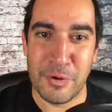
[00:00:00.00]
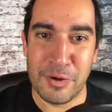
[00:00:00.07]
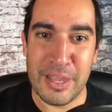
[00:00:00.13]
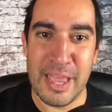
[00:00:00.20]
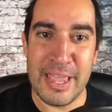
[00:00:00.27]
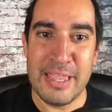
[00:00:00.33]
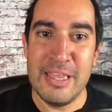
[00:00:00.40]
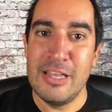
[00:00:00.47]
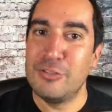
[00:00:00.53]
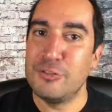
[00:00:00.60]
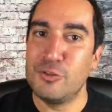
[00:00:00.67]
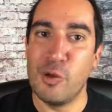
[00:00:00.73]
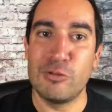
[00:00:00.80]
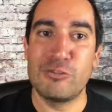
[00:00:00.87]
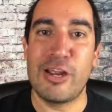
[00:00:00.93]
Okay,
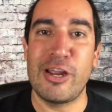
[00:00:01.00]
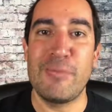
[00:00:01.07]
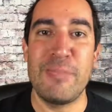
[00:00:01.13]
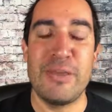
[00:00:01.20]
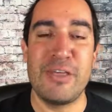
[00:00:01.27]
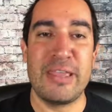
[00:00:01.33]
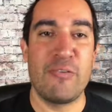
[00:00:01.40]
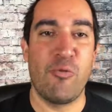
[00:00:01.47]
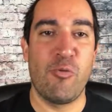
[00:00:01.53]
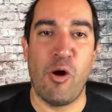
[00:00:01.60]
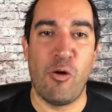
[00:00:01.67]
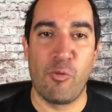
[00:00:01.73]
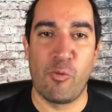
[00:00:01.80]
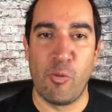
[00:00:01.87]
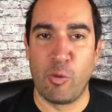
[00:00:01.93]
don't try to be like,
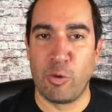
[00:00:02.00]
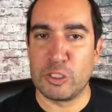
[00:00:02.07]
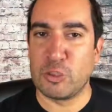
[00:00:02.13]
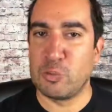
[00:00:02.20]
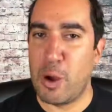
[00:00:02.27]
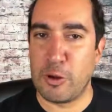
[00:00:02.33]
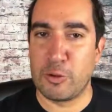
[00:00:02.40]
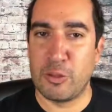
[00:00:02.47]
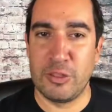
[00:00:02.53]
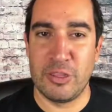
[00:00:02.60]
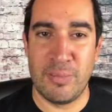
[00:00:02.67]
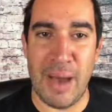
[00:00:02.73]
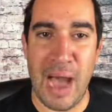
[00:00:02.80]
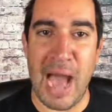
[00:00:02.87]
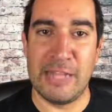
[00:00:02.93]
well, we're smarter than
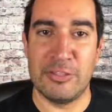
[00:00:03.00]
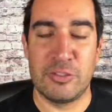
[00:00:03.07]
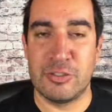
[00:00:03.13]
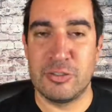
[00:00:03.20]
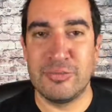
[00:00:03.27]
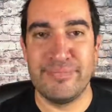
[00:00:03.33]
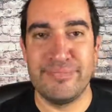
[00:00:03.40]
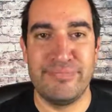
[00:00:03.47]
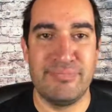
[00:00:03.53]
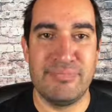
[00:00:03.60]
the bots.